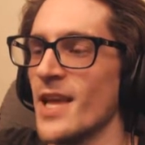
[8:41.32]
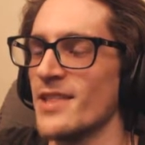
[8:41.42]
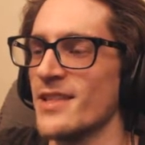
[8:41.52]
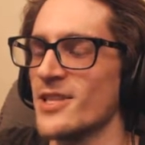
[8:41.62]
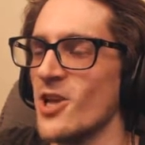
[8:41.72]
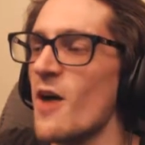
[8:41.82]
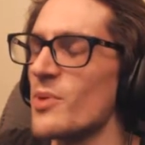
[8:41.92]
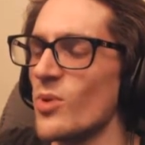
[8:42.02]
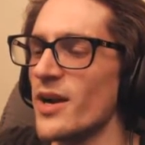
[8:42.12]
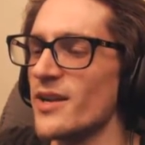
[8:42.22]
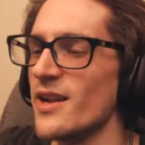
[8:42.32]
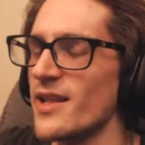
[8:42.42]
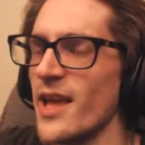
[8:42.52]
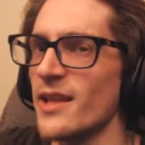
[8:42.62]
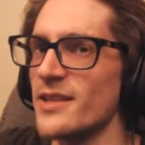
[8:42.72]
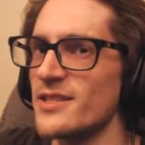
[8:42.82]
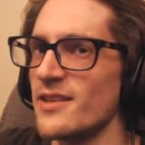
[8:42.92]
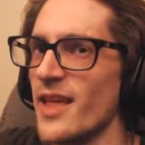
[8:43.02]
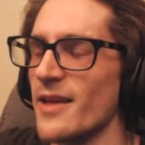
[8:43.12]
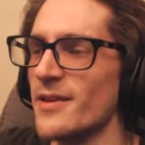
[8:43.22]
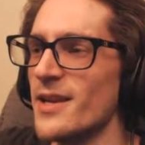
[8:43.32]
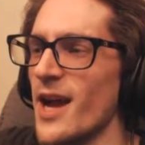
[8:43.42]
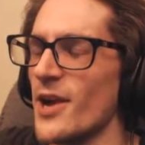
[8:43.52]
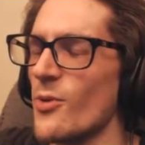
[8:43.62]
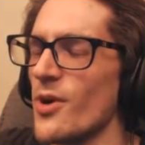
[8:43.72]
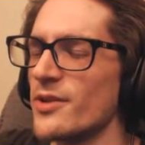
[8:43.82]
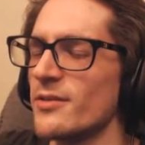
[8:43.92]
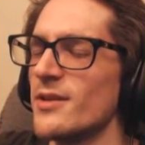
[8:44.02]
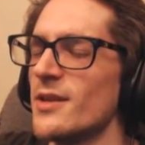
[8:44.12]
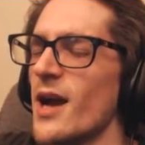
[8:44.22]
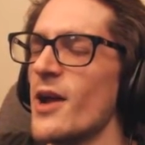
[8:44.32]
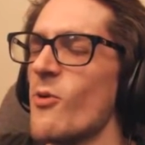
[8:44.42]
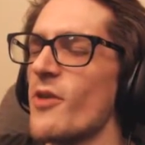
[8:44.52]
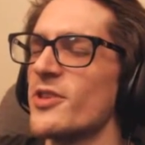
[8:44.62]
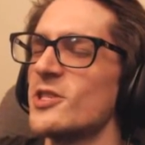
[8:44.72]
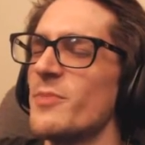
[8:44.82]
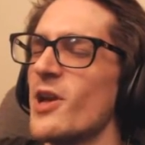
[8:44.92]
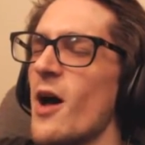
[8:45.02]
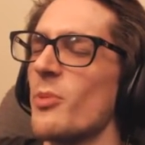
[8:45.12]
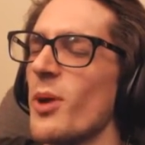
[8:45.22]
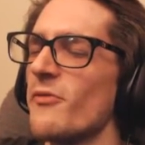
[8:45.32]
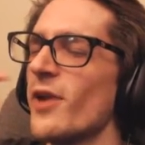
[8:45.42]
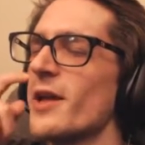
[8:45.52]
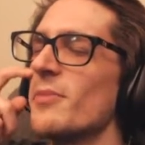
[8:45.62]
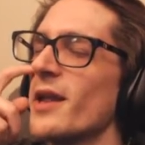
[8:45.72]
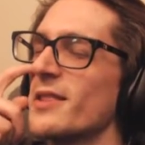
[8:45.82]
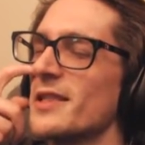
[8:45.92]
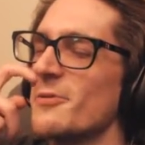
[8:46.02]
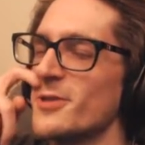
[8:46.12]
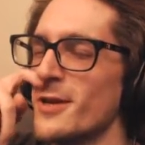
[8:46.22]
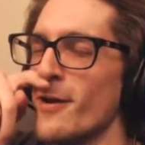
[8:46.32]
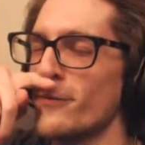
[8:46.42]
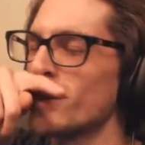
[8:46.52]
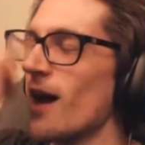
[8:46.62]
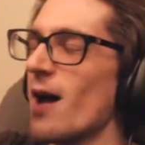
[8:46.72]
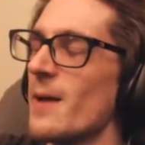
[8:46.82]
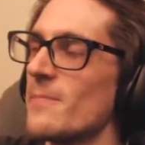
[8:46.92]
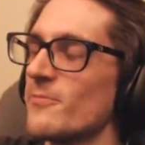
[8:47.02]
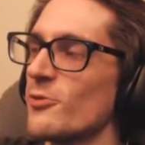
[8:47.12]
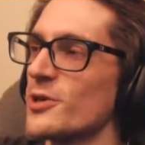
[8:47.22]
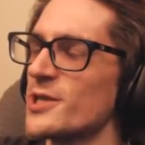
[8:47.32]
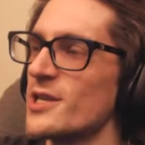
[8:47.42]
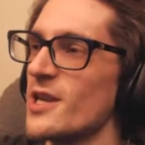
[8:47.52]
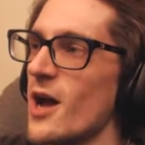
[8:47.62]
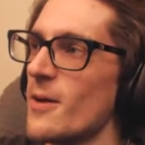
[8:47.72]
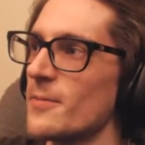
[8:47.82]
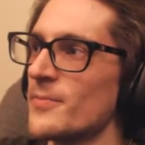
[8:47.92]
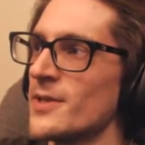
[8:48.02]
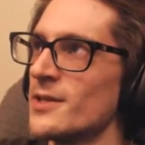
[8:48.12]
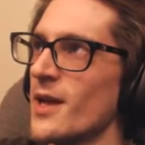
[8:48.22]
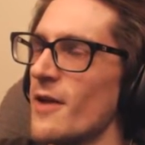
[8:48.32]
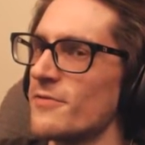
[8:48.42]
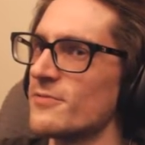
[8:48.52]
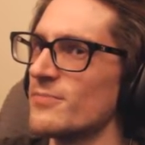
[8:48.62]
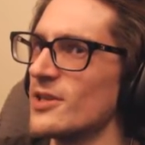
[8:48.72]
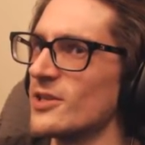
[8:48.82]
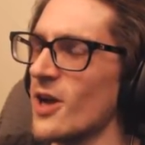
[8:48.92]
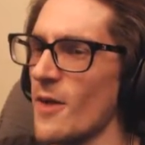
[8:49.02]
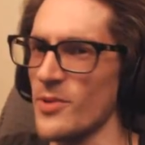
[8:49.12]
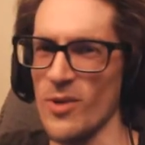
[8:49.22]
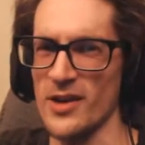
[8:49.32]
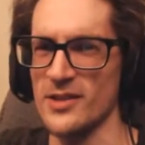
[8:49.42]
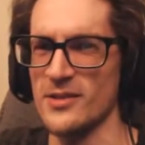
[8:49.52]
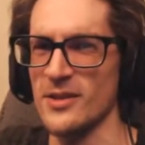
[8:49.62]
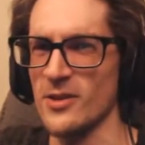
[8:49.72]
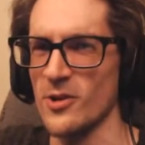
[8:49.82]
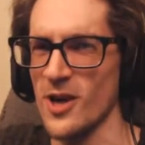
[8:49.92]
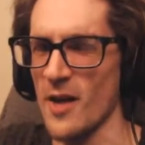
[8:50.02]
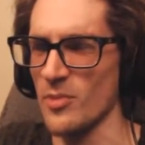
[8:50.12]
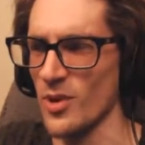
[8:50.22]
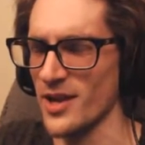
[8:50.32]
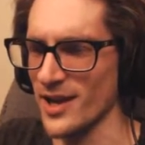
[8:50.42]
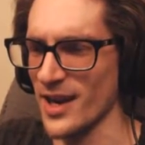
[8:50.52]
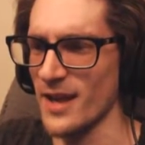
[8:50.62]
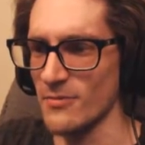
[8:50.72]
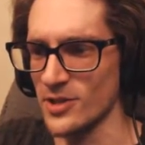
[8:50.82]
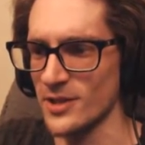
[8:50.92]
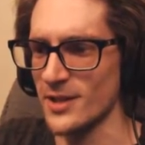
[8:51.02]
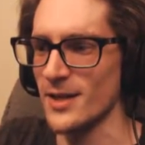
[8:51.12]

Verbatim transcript: I think that's copyrighted, and I can't listen to that. I don't want this to be copyright flagged, but I think that was enough time for it to not have been copyrighted, or copyright claimed.